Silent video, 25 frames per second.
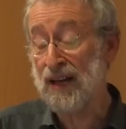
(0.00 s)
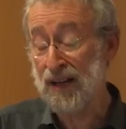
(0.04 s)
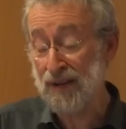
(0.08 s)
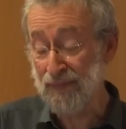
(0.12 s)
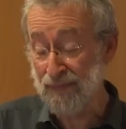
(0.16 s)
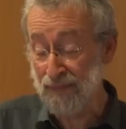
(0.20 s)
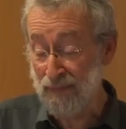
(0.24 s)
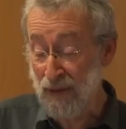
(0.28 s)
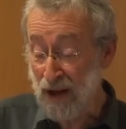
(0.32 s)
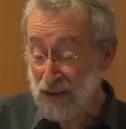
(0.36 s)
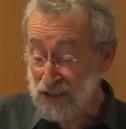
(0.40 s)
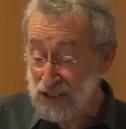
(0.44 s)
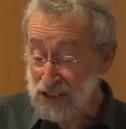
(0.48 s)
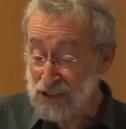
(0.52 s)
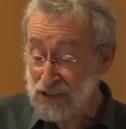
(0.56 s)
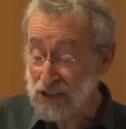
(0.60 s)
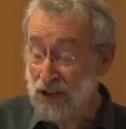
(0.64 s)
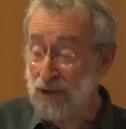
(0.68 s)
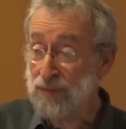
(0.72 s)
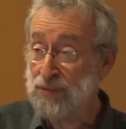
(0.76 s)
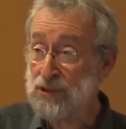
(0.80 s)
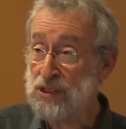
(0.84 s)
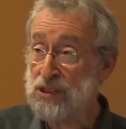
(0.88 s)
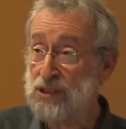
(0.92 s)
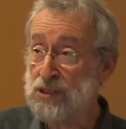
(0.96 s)
Martin
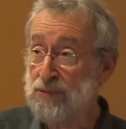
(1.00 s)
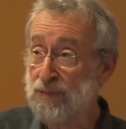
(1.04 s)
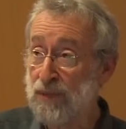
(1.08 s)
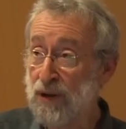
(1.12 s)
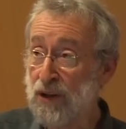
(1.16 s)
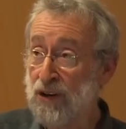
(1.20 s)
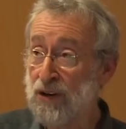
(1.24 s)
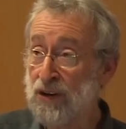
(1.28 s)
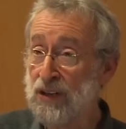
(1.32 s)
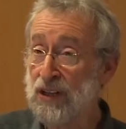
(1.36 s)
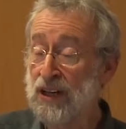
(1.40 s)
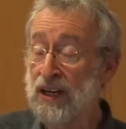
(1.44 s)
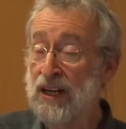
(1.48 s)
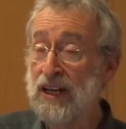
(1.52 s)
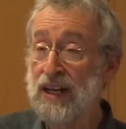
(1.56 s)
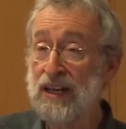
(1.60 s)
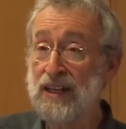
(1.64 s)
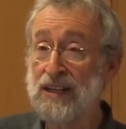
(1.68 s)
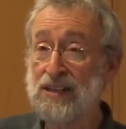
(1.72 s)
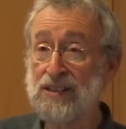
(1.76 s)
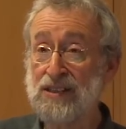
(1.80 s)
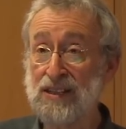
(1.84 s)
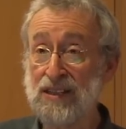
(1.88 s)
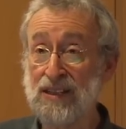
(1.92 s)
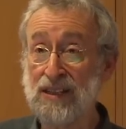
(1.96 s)
Thompson's blog.
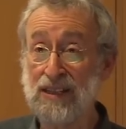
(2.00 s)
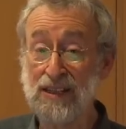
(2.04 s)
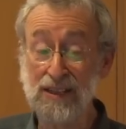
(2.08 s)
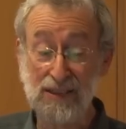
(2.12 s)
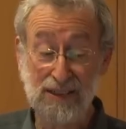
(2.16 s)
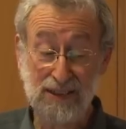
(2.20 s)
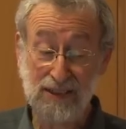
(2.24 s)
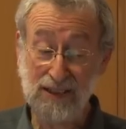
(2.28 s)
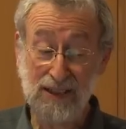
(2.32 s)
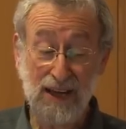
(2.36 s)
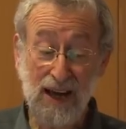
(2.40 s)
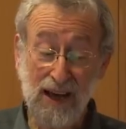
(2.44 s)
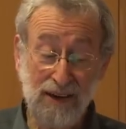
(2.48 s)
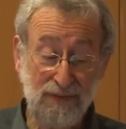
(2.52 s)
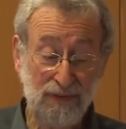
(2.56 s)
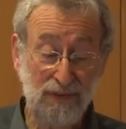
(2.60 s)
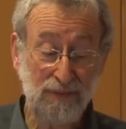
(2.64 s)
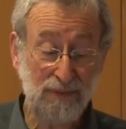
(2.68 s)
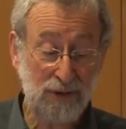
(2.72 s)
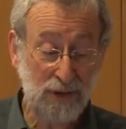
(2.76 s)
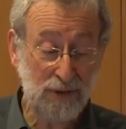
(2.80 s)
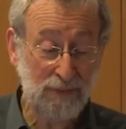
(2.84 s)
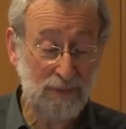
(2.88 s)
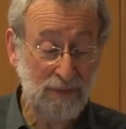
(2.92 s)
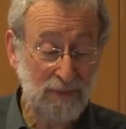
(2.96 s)
He's the guy
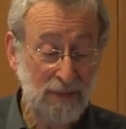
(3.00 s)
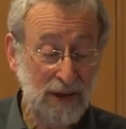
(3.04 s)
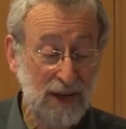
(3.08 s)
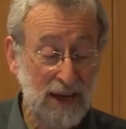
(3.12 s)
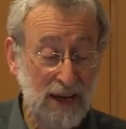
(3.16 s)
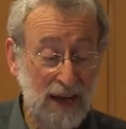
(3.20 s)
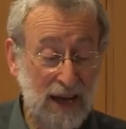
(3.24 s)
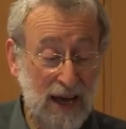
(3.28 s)
from whom